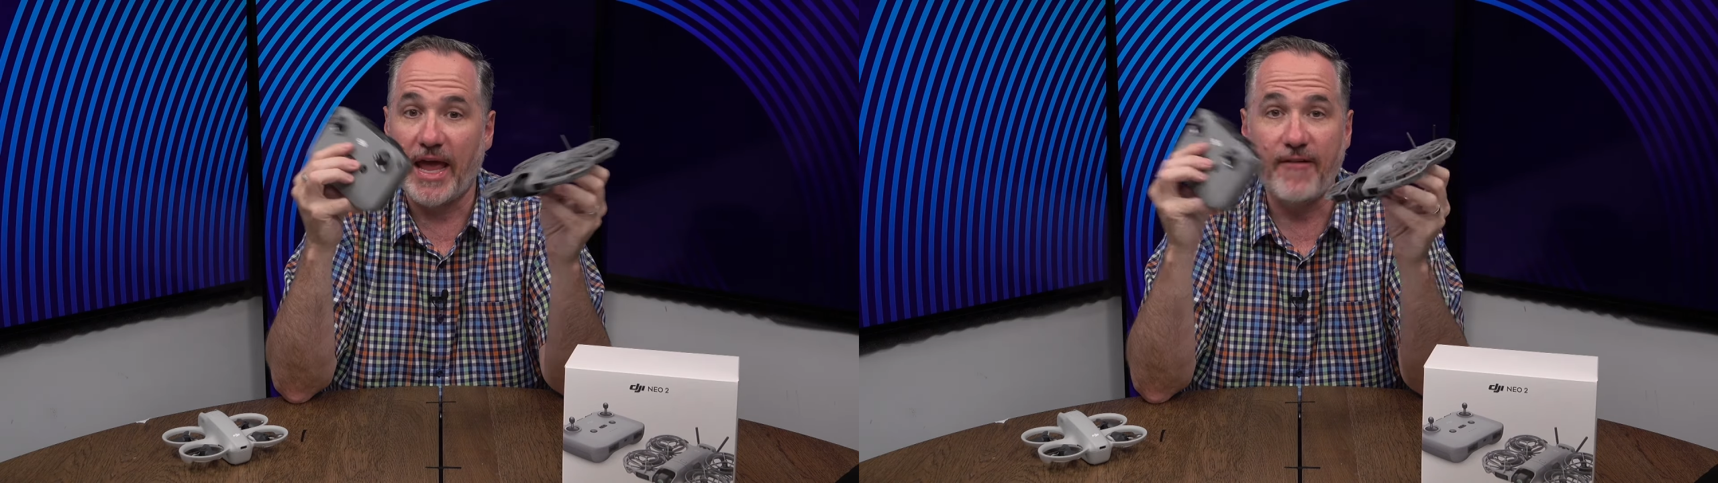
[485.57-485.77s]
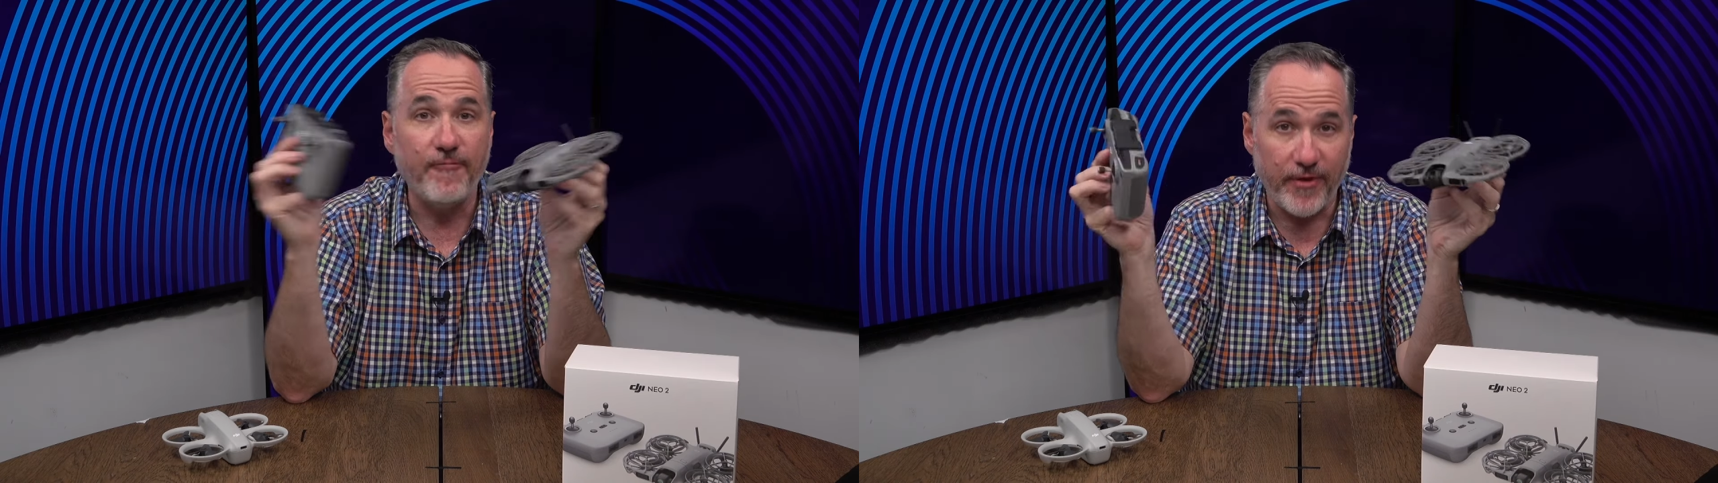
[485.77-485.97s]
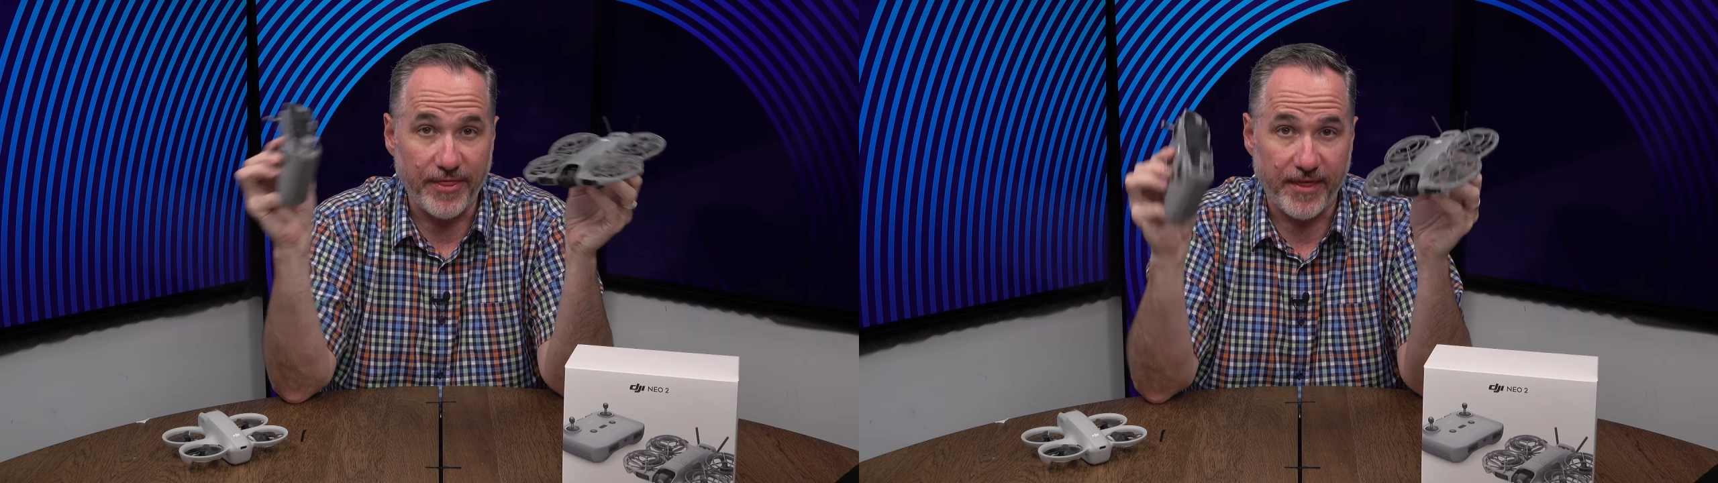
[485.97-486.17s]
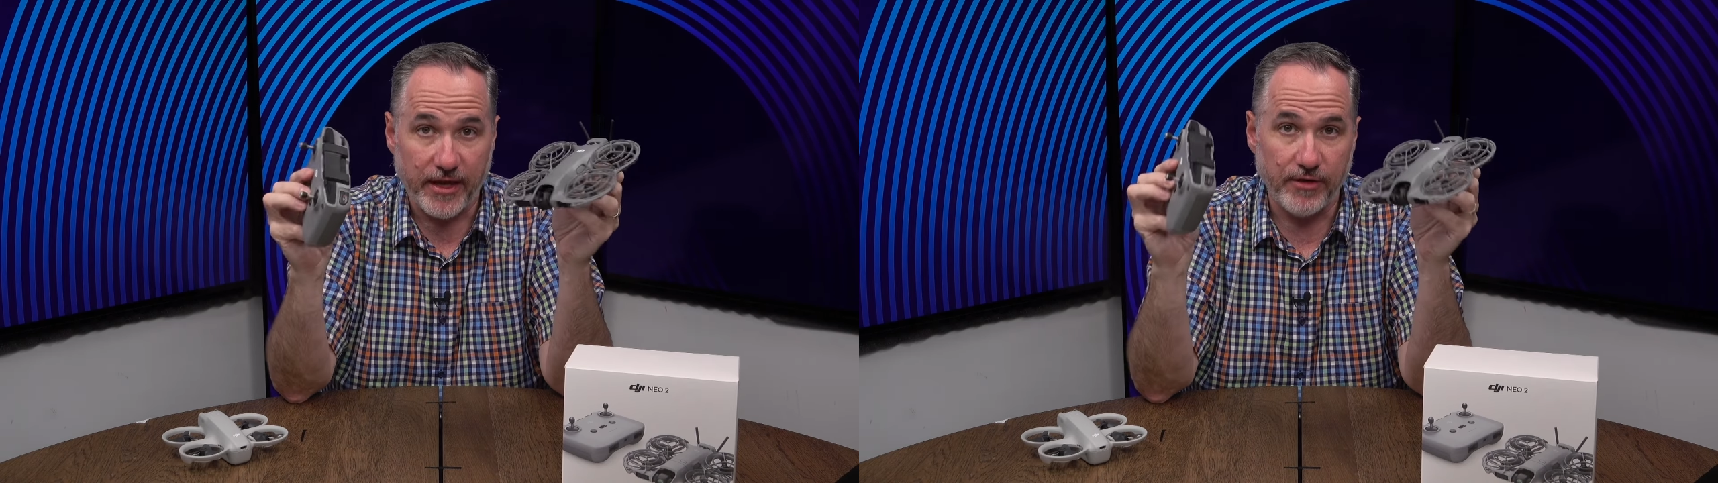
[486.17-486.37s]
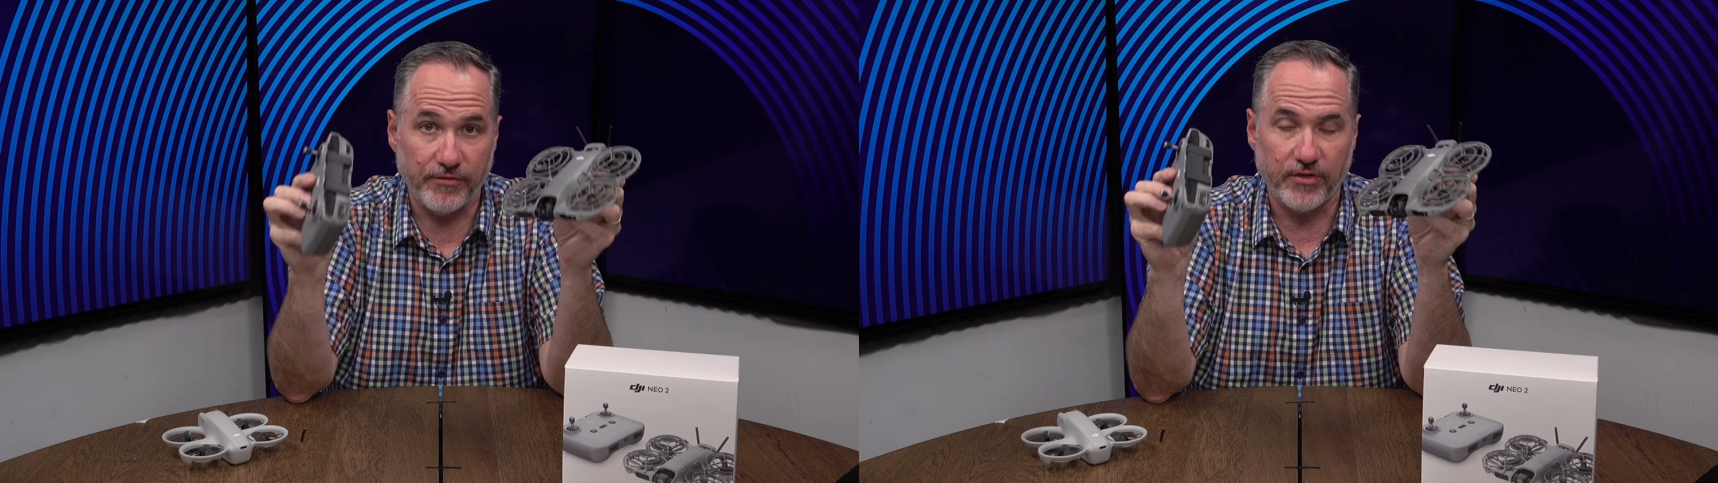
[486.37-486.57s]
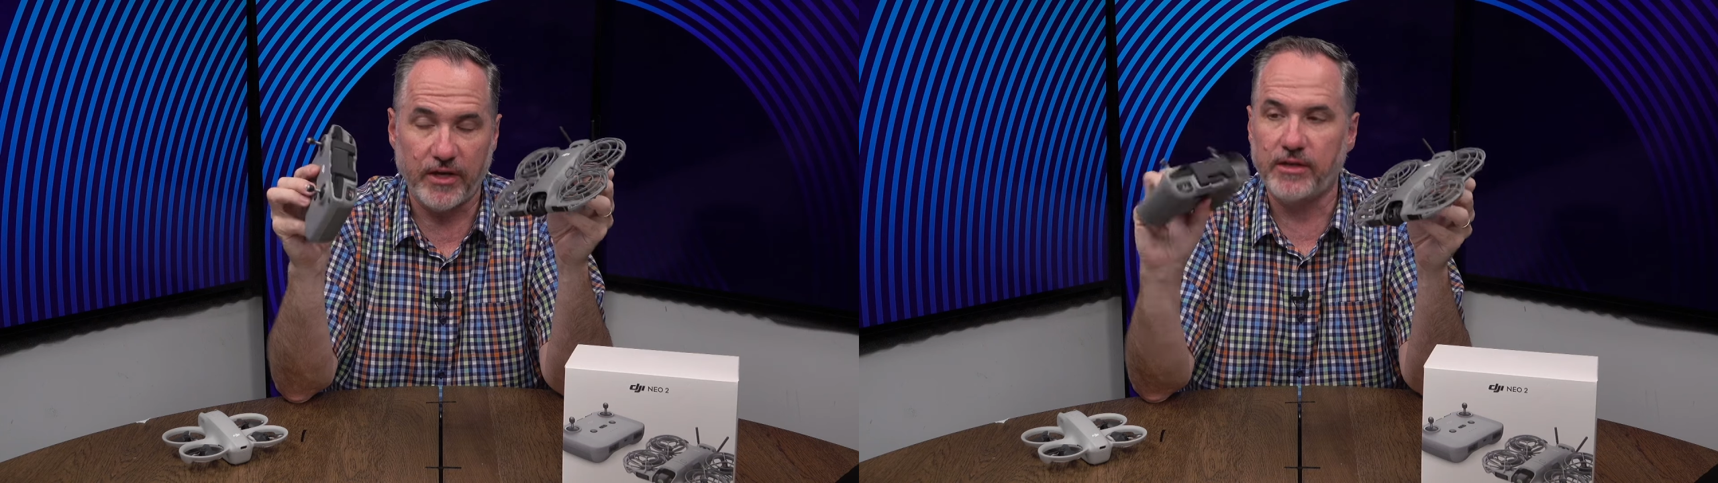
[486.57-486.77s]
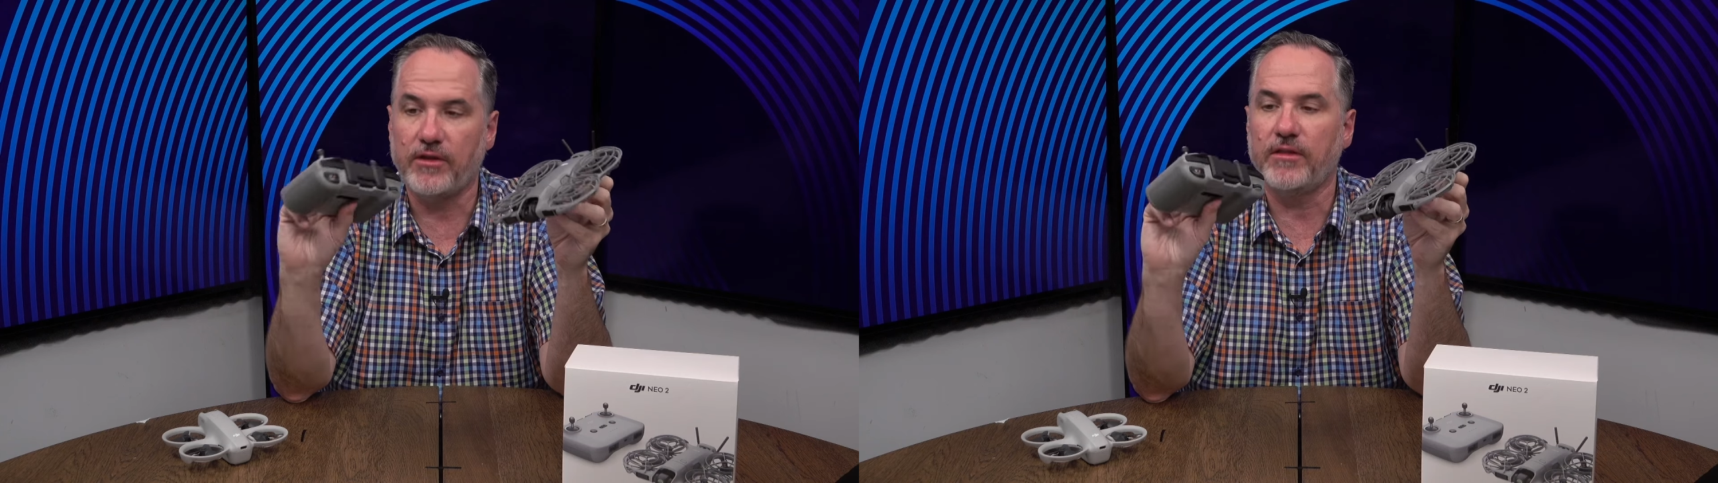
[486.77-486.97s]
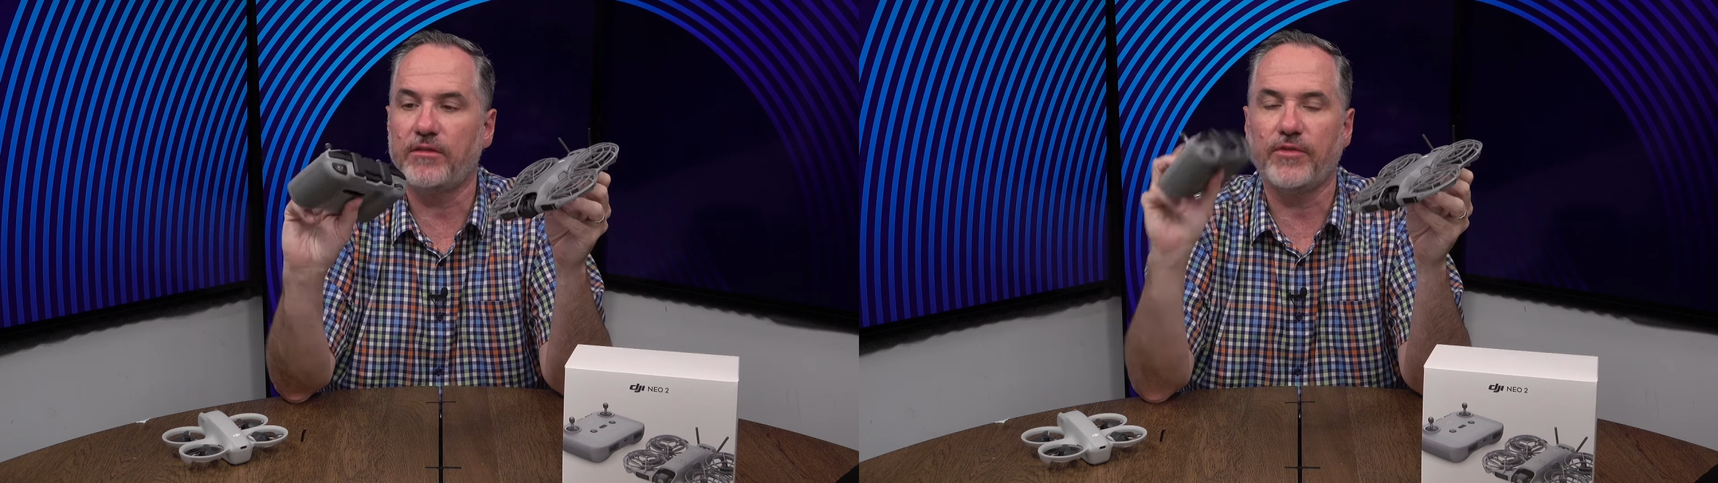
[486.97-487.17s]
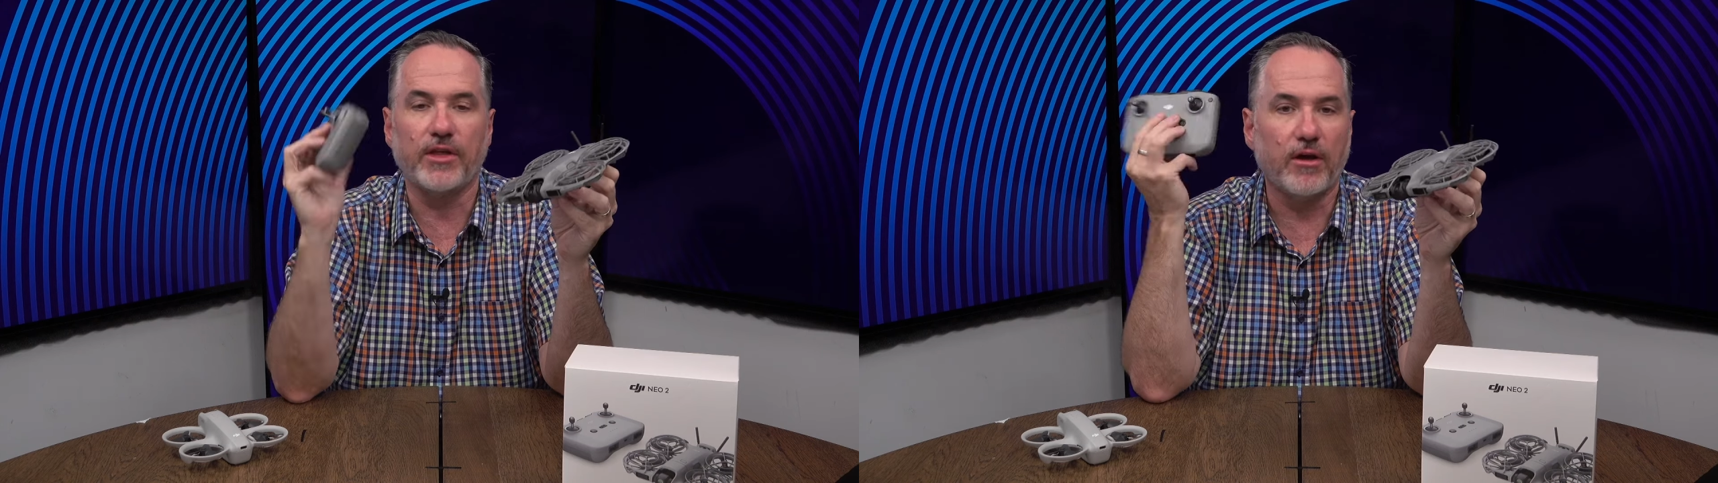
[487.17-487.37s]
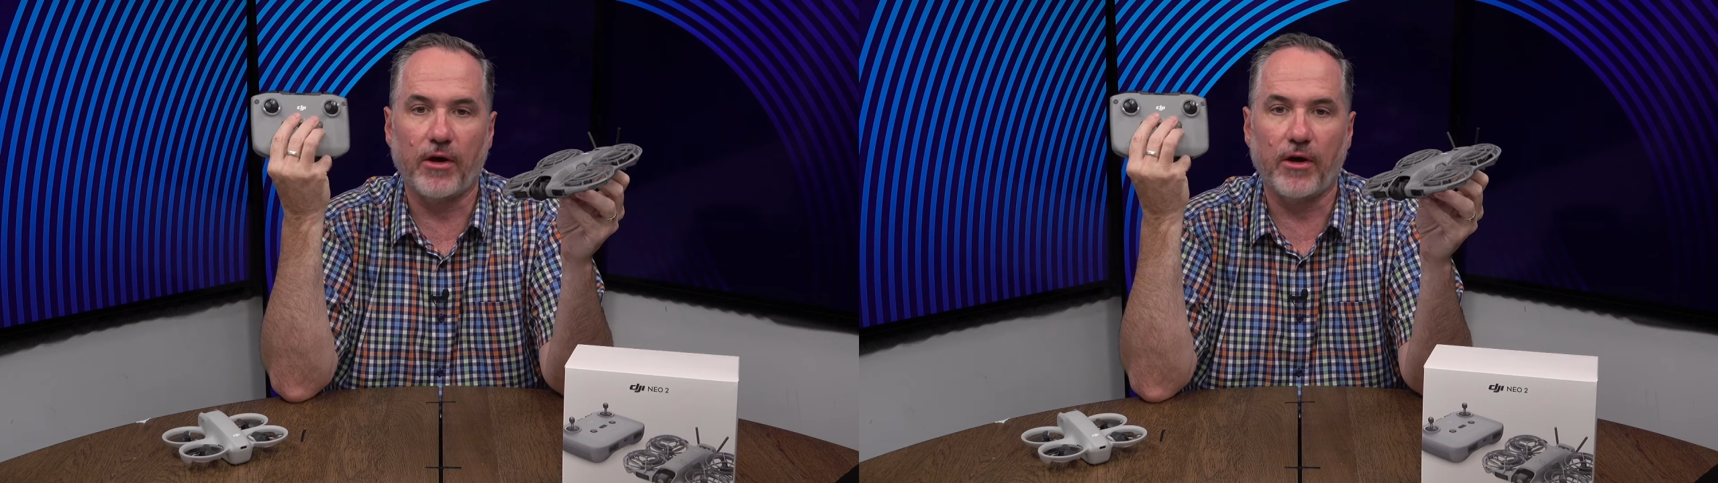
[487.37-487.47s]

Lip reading: Everything you've seen in this video,